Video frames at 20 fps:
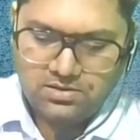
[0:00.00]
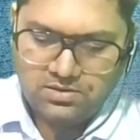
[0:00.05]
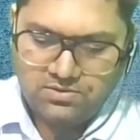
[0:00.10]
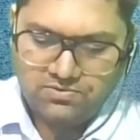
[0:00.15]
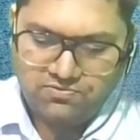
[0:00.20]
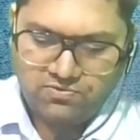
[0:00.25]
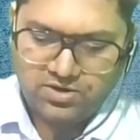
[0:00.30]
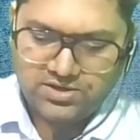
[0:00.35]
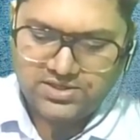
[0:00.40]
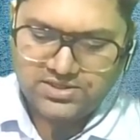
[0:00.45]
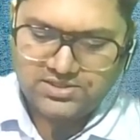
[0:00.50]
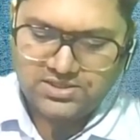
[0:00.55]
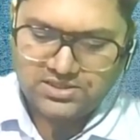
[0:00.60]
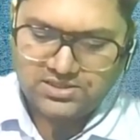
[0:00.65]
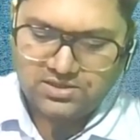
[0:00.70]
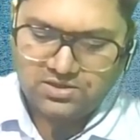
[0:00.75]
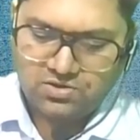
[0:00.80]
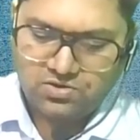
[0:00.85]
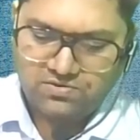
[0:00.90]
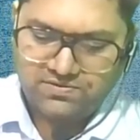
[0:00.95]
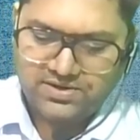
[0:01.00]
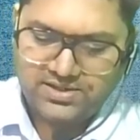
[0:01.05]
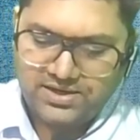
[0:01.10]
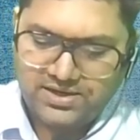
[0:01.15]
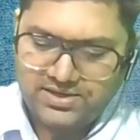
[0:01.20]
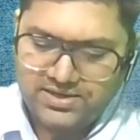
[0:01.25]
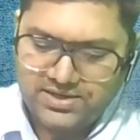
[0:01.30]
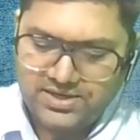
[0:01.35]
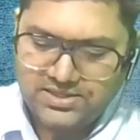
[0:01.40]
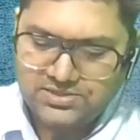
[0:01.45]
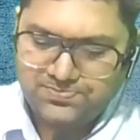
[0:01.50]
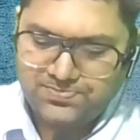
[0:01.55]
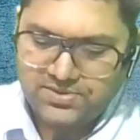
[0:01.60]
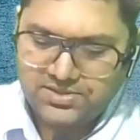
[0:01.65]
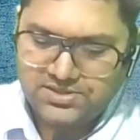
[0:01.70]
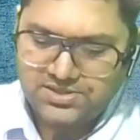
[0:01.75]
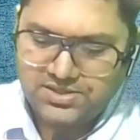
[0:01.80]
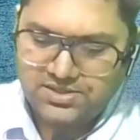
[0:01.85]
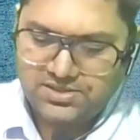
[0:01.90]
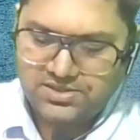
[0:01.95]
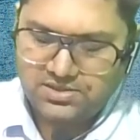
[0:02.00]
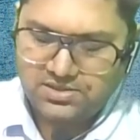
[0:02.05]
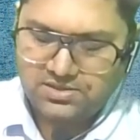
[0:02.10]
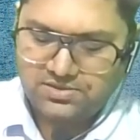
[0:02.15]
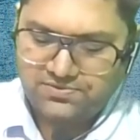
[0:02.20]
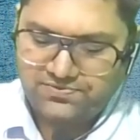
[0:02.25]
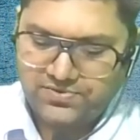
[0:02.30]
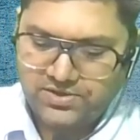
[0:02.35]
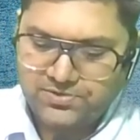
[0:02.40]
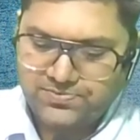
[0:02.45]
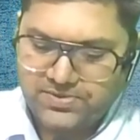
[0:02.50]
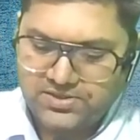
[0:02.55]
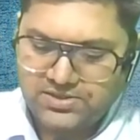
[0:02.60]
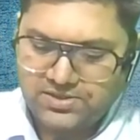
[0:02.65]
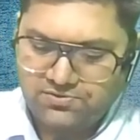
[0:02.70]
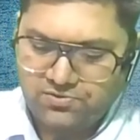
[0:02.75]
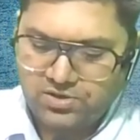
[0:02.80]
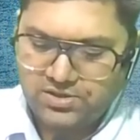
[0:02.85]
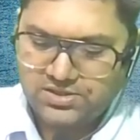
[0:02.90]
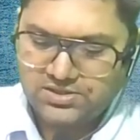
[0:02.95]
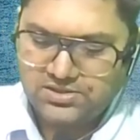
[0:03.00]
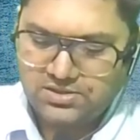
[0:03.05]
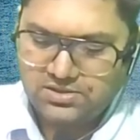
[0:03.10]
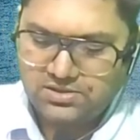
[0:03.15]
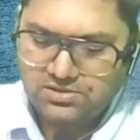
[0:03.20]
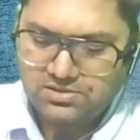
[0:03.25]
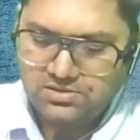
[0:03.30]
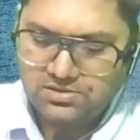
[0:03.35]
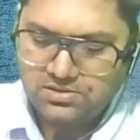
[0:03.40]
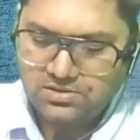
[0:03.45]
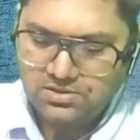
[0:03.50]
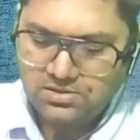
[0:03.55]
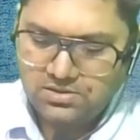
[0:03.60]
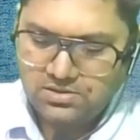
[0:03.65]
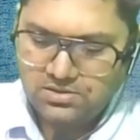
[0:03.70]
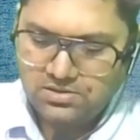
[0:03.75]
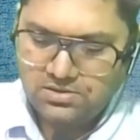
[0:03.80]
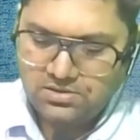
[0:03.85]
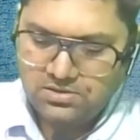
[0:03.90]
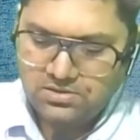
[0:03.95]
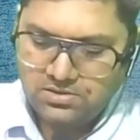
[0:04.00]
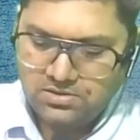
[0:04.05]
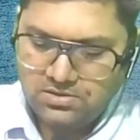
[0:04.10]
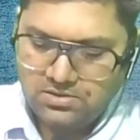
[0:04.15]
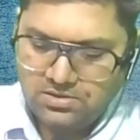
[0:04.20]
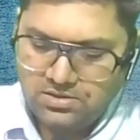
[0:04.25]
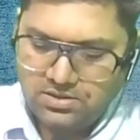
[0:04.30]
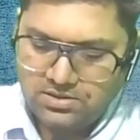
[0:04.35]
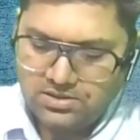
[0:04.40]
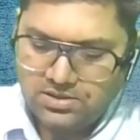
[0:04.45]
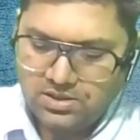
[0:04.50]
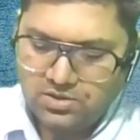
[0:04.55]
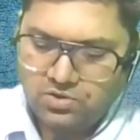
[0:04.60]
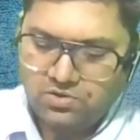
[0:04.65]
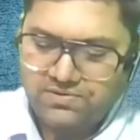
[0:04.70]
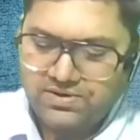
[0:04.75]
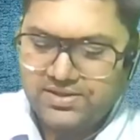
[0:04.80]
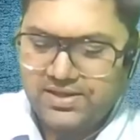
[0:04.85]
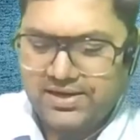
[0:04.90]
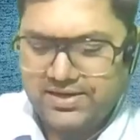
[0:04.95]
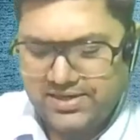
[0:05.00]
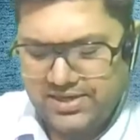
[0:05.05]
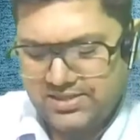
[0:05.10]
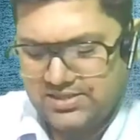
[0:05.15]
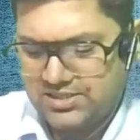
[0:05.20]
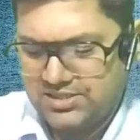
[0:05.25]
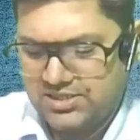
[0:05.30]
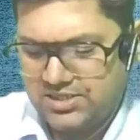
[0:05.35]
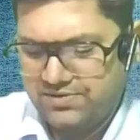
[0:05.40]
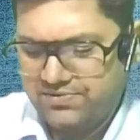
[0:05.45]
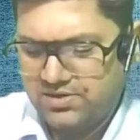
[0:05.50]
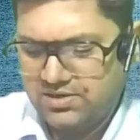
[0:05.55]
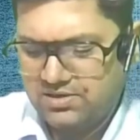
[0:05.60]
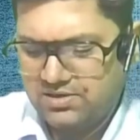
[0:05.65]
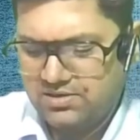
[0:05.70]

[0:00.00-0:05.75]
What is the turnover that he has purchased? Fixed percent. What is the turnover that he has achieved?